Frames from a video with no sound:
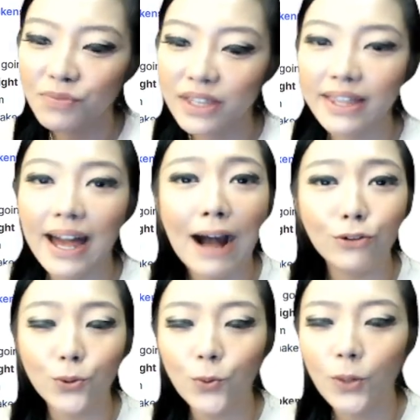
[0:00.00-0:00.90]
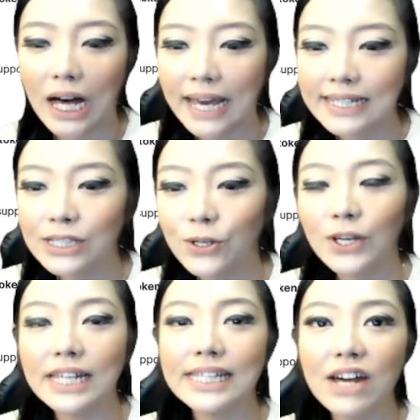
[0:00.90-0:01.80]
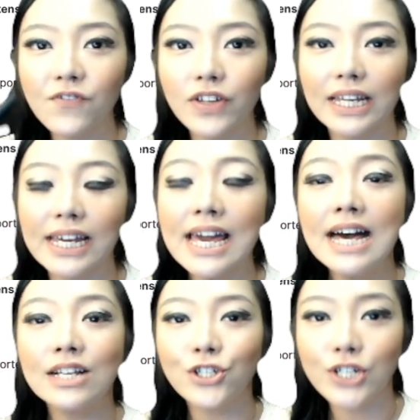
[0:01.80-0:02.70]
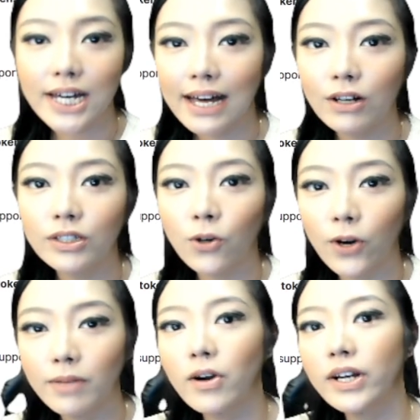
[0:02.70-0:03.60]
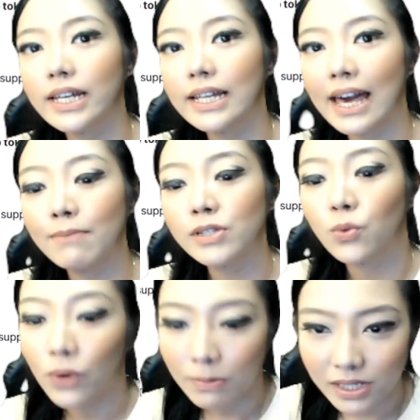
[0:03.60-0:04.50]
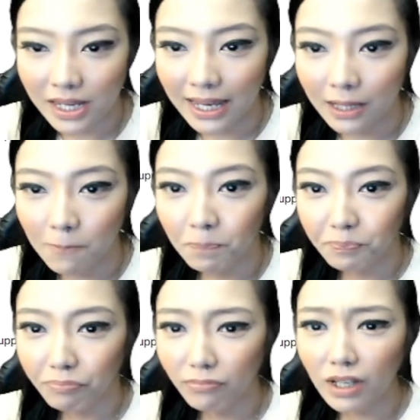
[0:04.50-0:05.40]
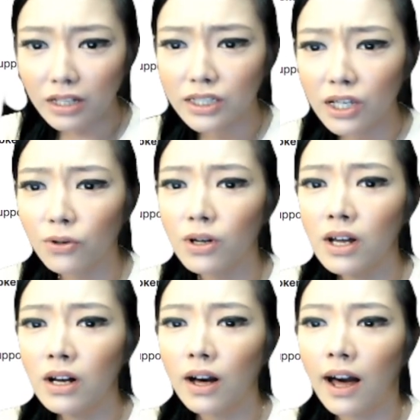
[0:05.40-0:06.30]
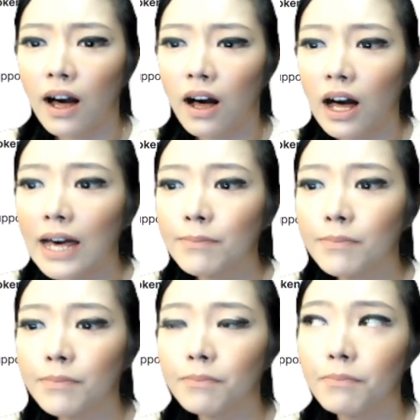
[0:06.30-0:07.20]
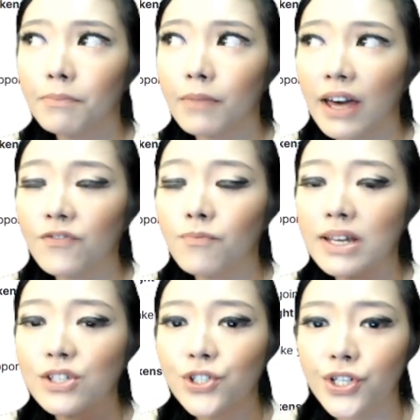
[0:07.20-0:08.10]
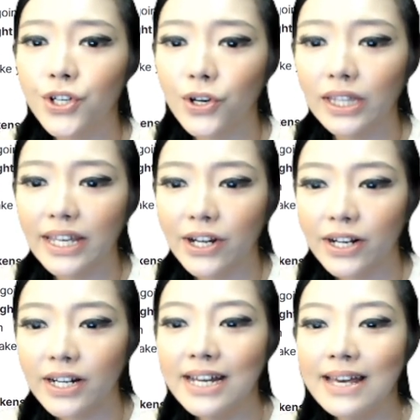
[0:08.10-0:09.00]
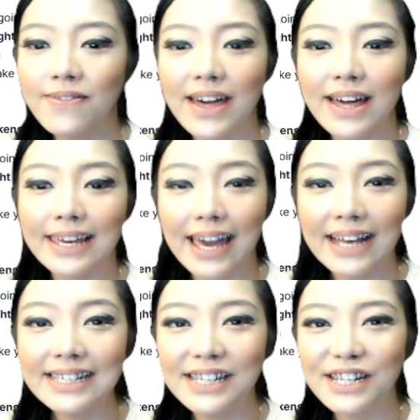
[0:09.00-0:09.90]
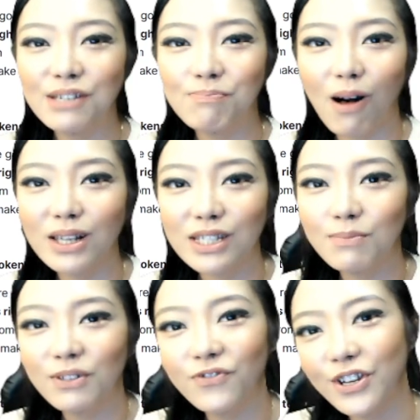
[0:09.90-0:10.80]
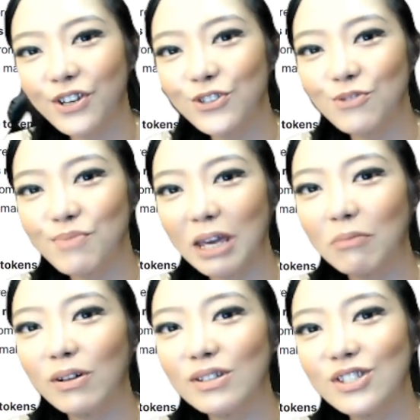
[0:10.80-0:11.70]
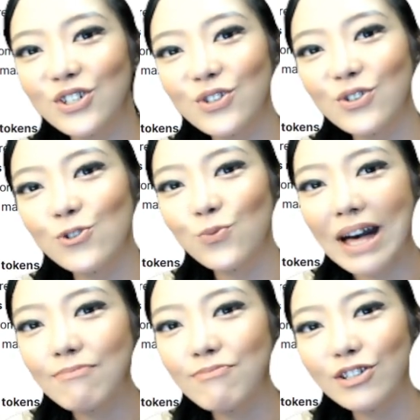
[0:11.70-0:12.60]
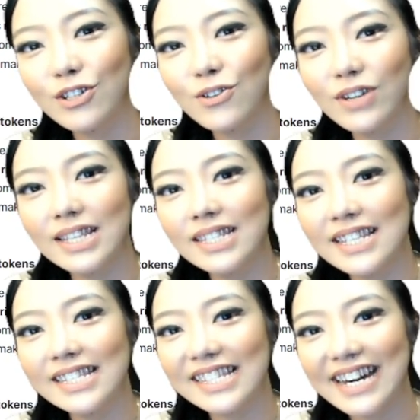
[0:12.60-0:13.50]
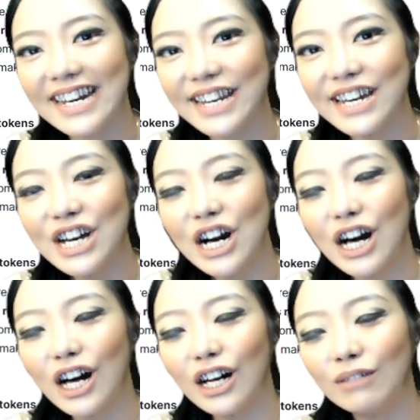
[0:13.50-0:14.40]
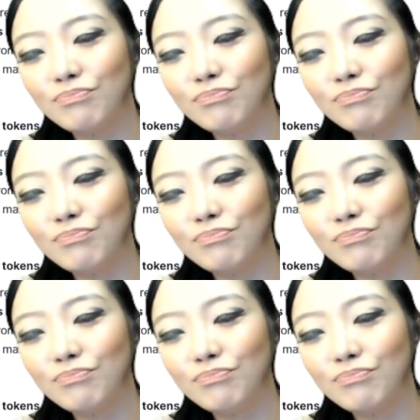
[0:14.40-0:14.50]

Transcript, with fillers: the how-to guide so you can definitely check out coinmarketcap's website so uh, i'm i've mentioned earlier that yes it is possible for you to be able to swap your tokens inside um,